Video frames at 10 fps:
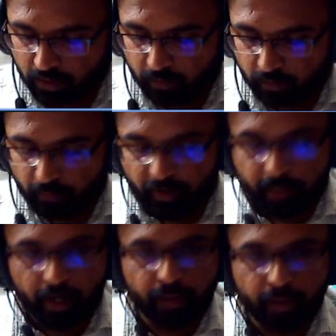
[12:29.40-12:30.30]
very
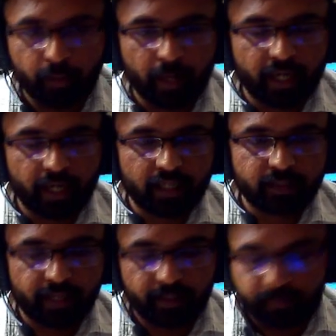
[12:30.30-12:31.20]
minute particles being
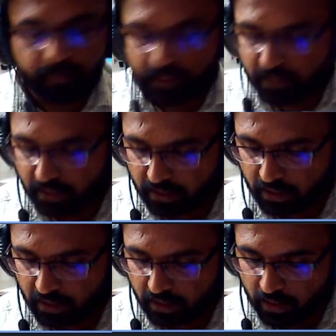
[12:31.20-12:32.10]
present in the
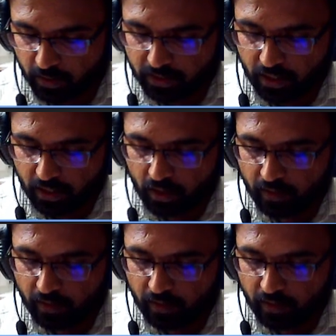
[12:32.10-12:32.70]
liquids and all.